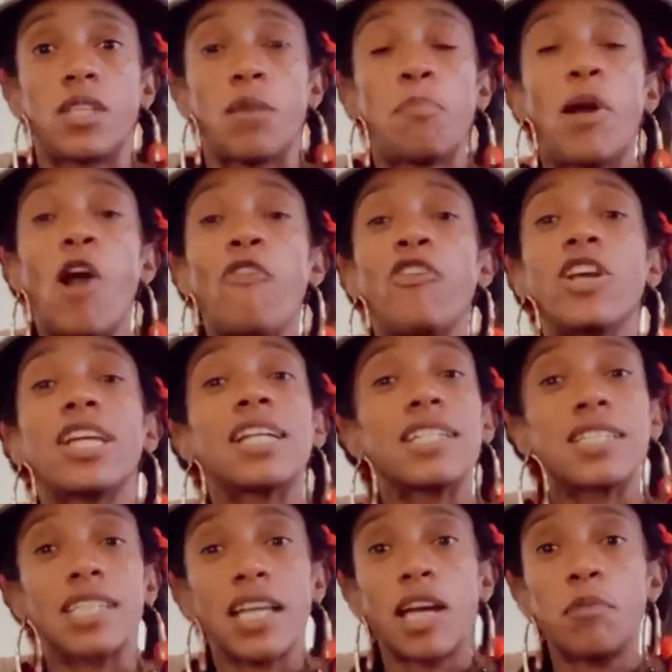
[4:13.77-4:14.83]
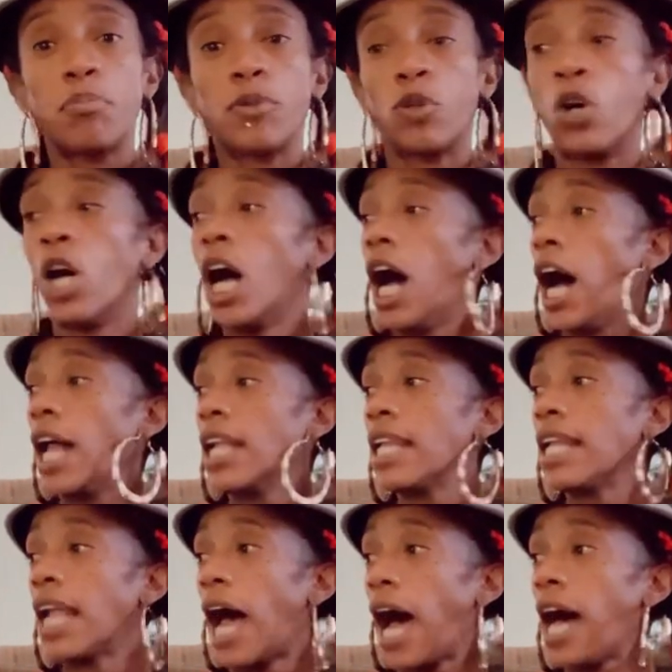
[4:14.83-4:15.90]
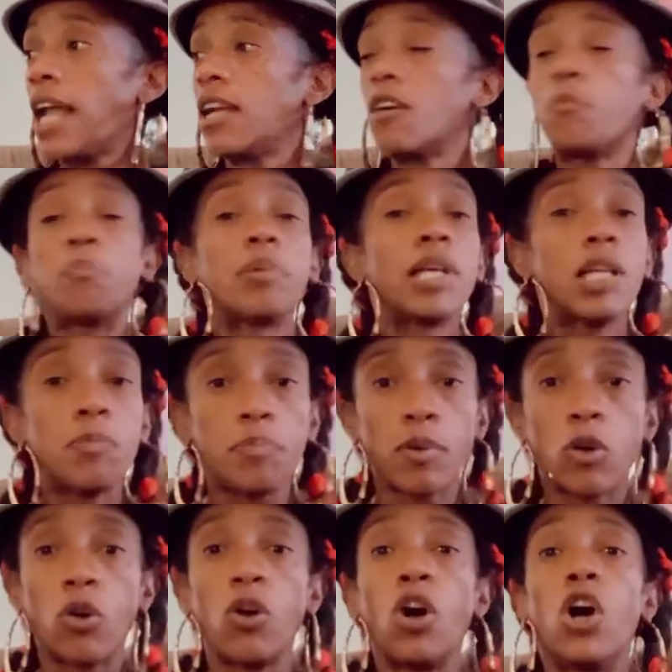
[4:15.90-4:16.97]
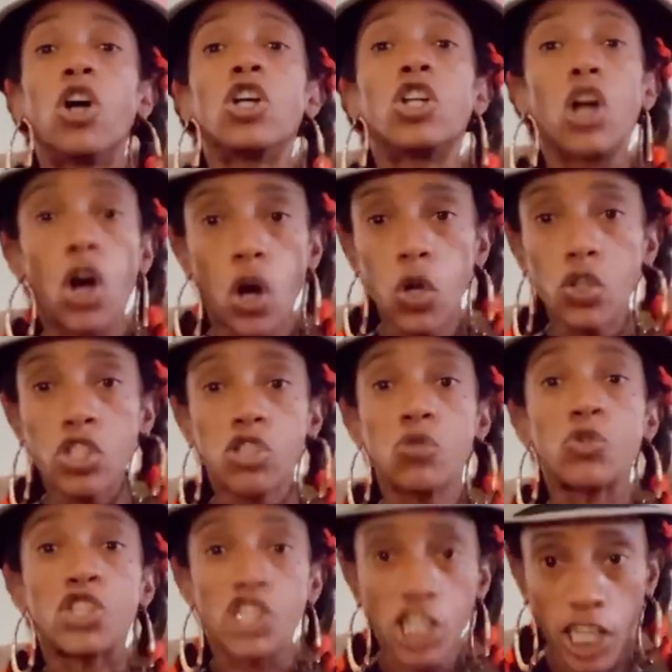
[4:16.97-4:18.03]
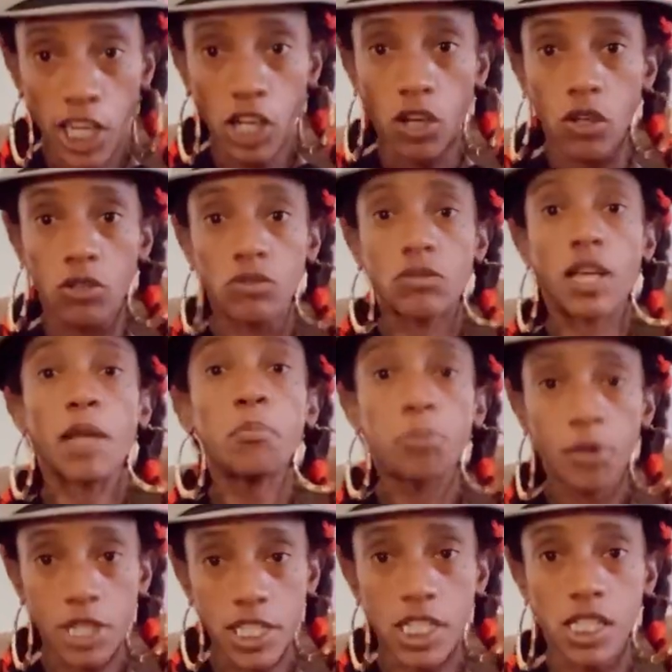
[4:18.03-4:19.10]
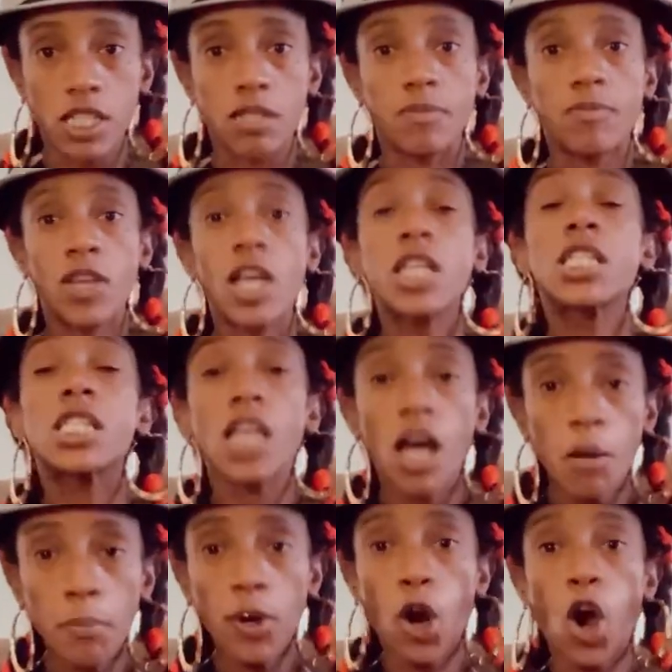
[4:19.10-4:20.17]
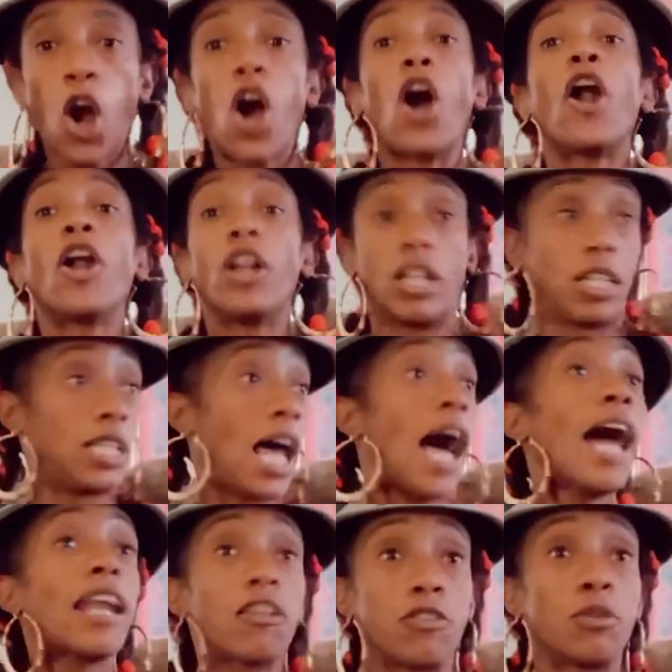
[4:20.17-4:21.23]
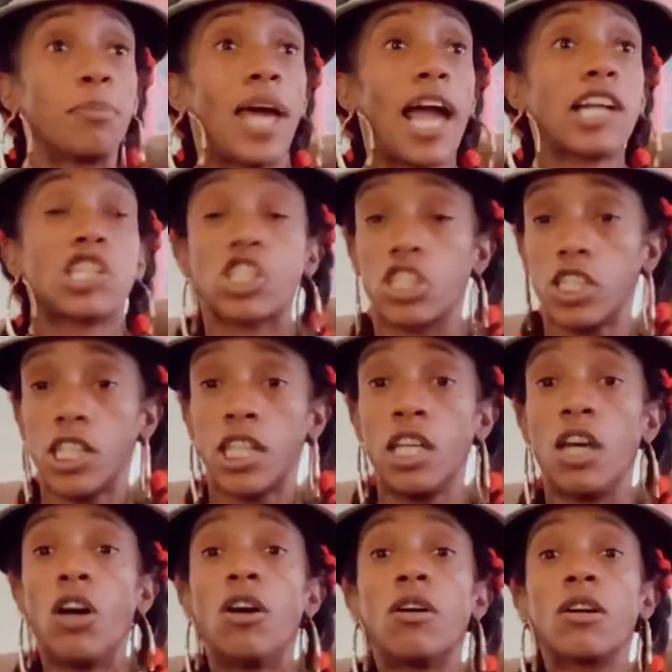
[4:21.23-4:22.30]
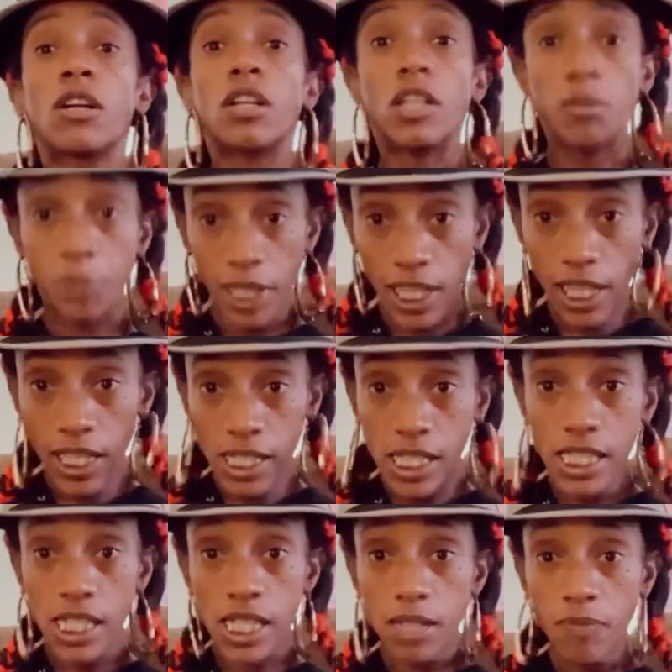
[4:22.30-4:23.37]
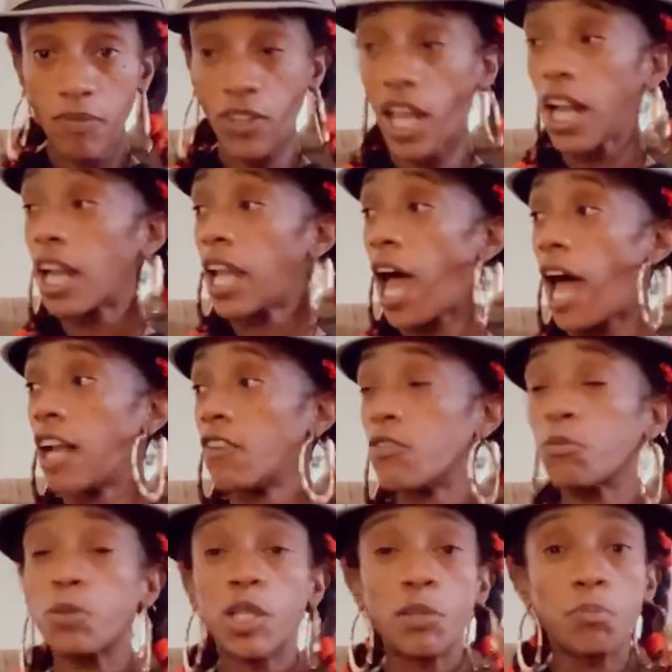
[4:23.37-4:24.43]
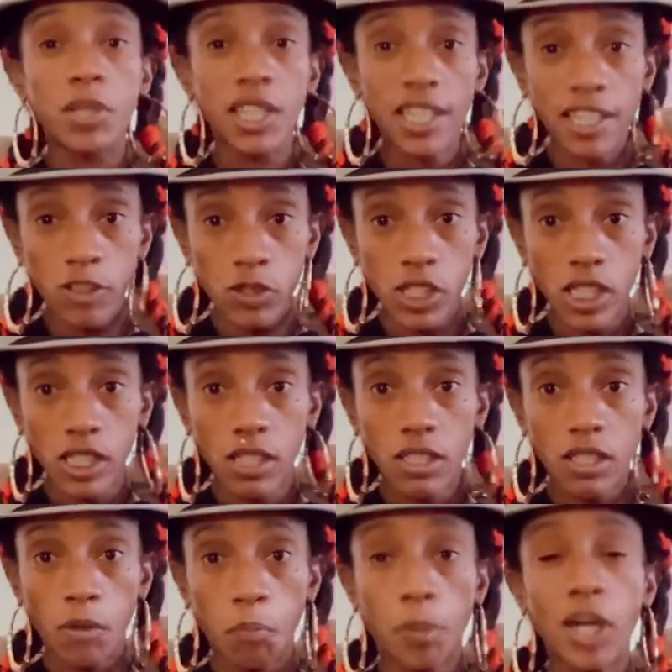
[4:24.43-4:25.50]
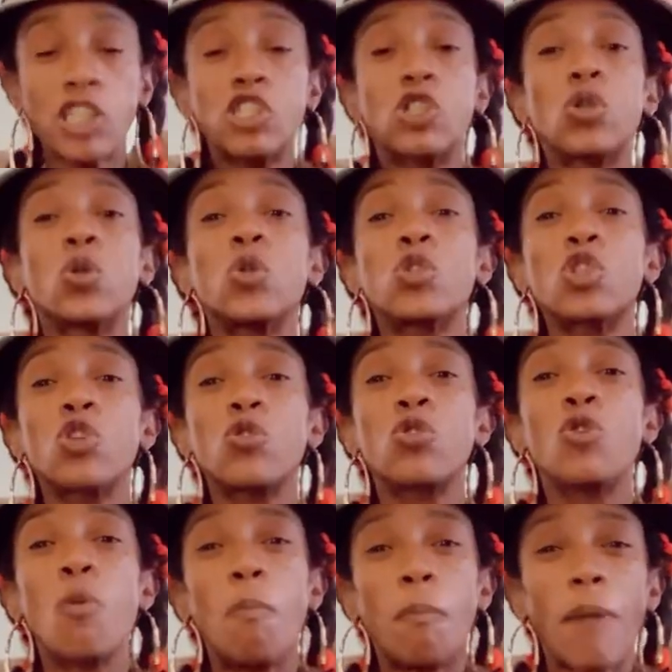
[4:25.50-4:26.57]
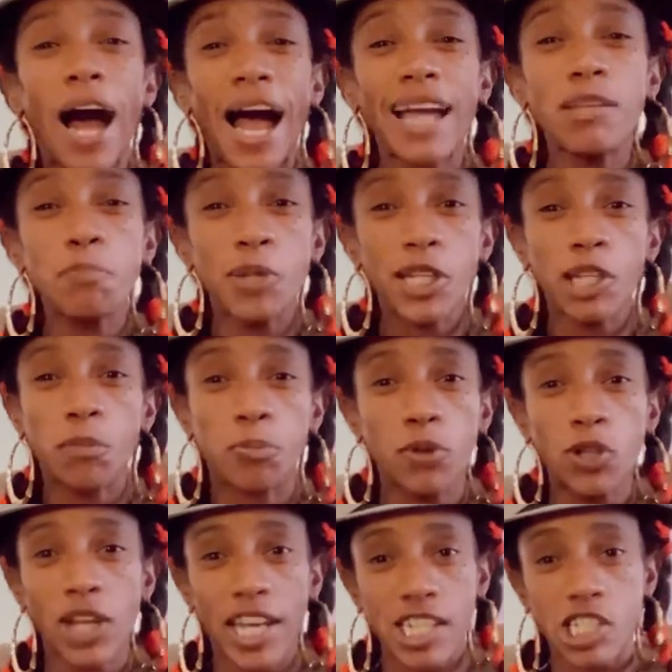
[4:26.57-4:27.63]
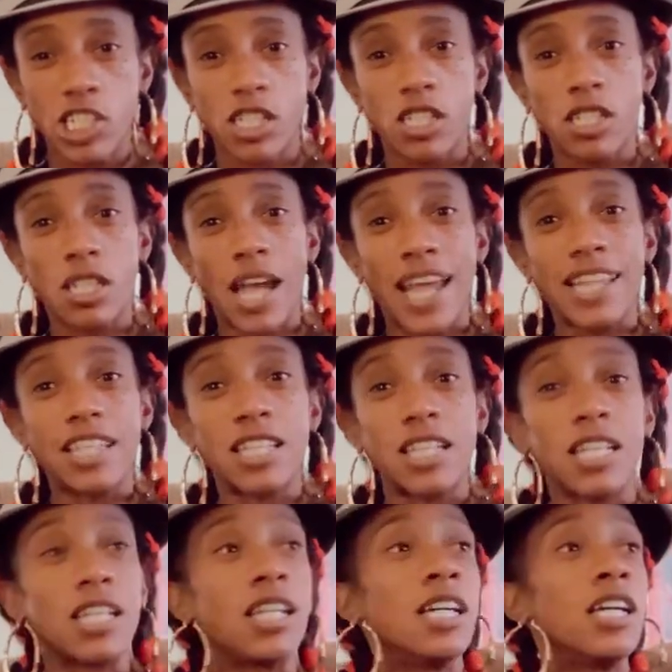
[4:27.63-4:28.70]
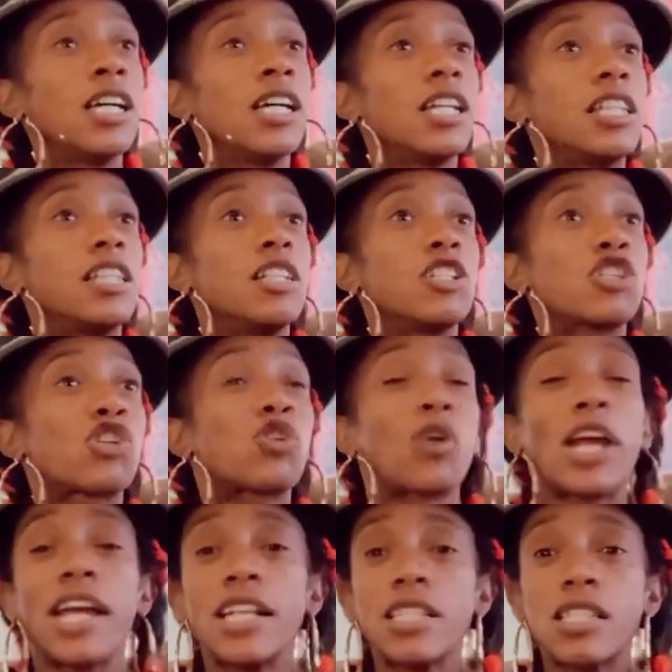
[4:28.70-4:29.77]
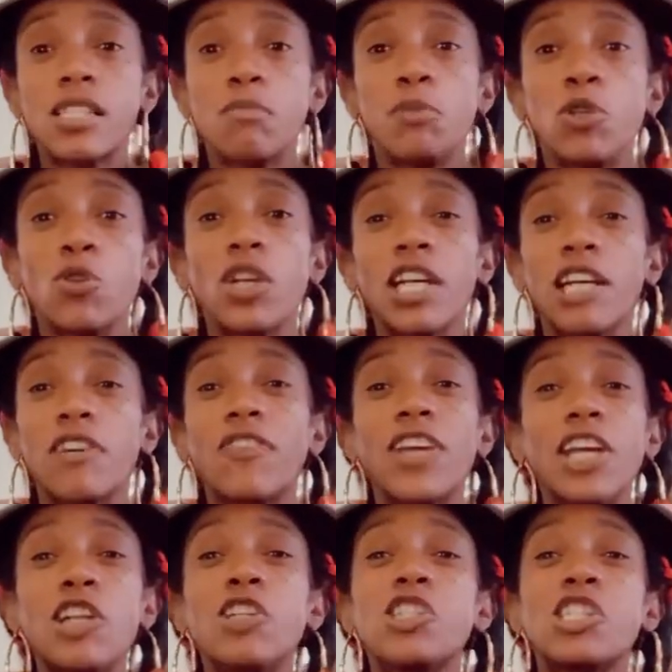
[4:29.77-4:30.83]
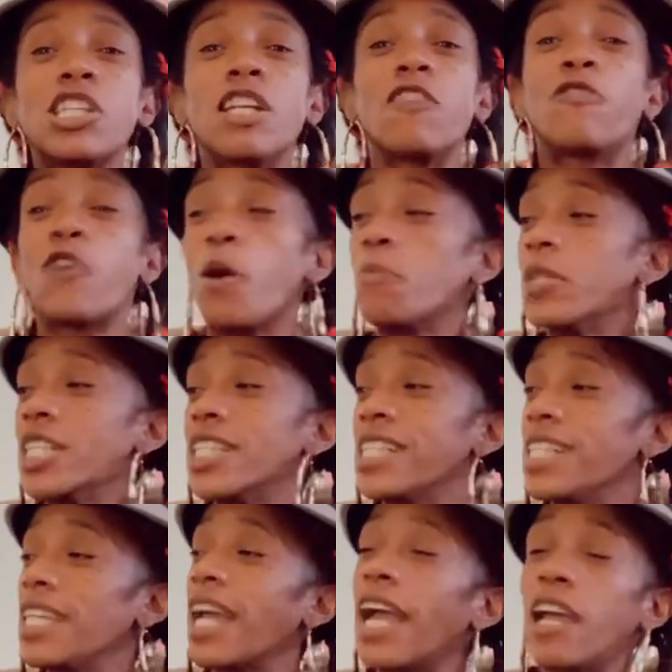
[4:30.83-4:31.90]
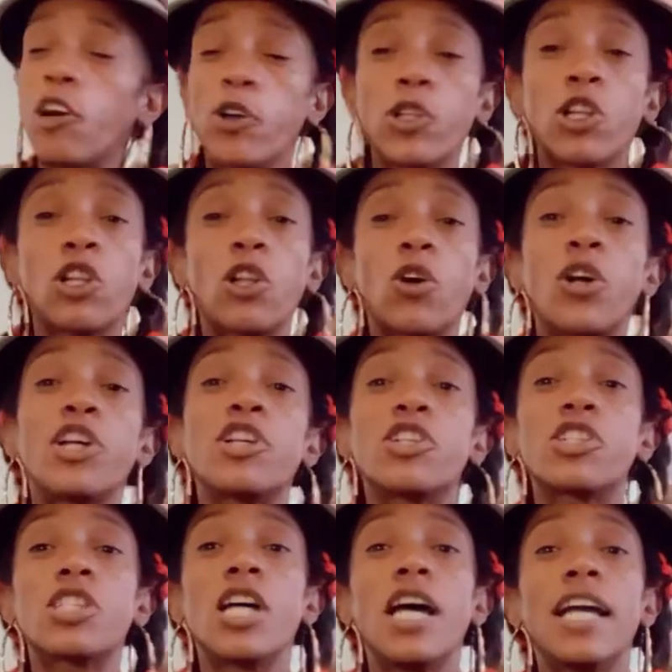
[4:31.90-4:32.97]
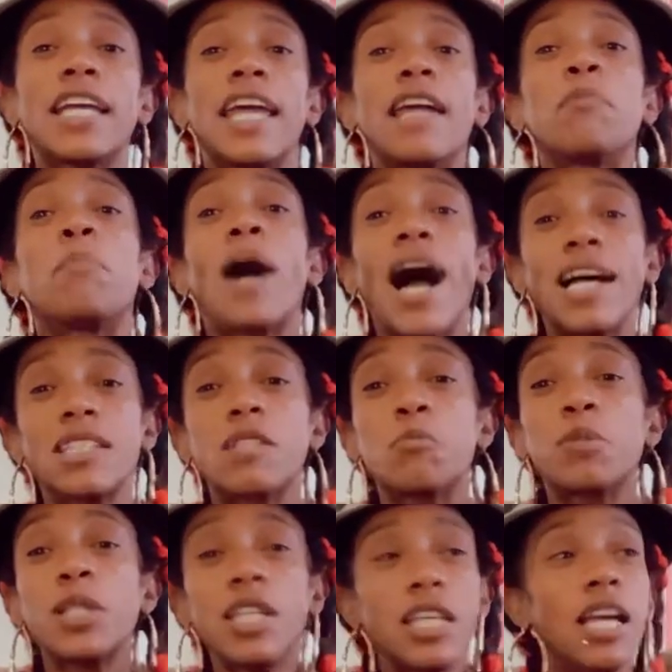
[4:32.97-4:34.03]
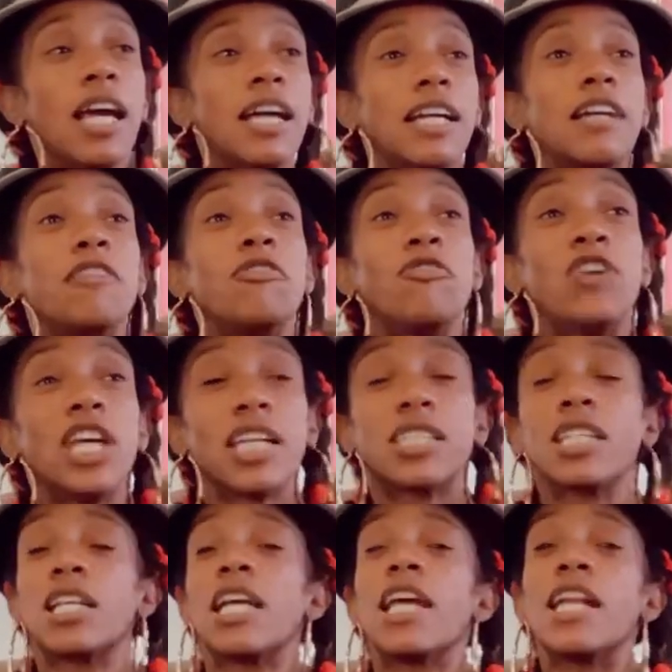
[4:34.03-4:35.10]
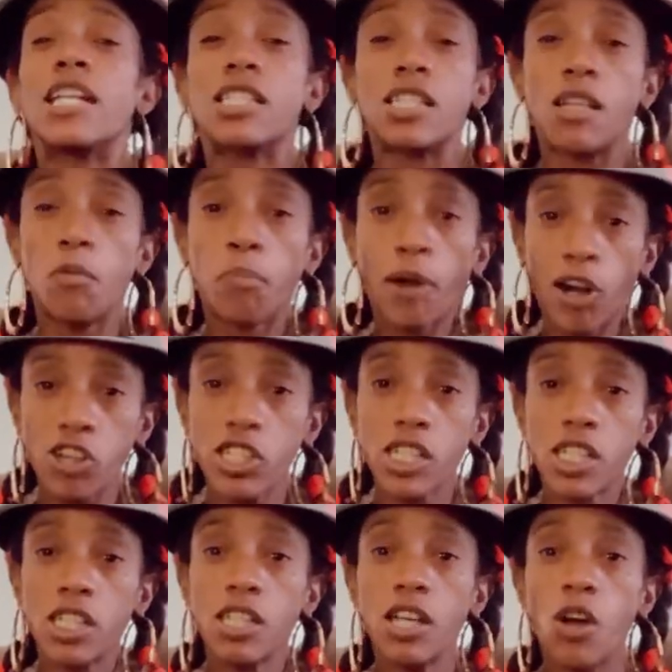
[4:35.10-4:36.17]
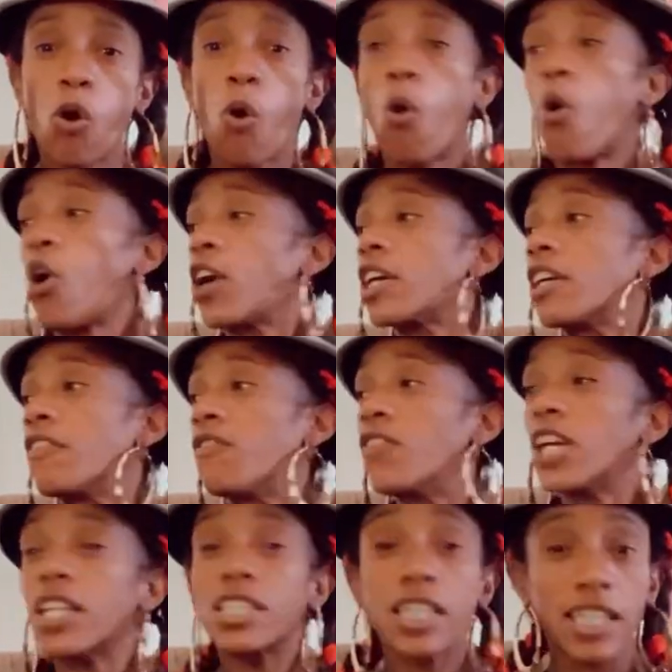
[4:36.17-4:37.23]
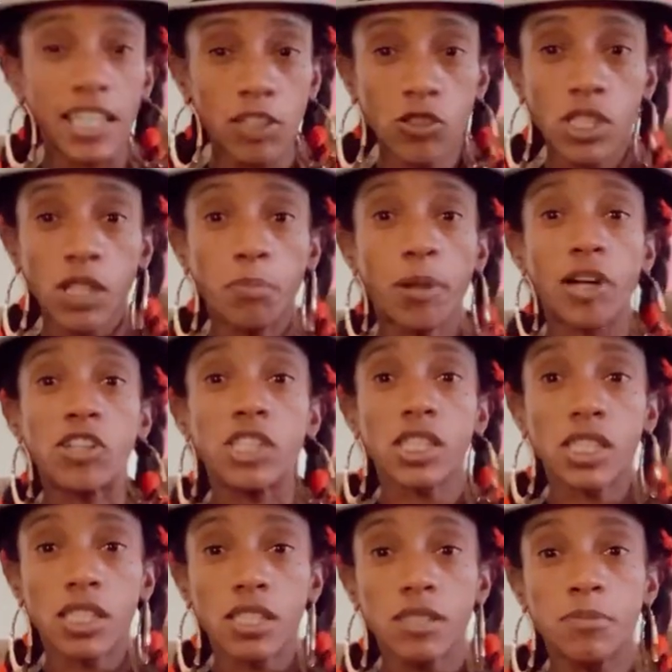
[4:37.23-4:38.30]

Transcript: Perfect example. A lot of people go to jail and prison. Some are, a lot of them actually could be innocent and a lot of them could be guilty. But due to the mind manipulation and the the transmuting of energy from the DA or the lawyers can possibly convict an innocent person or convict a guilty person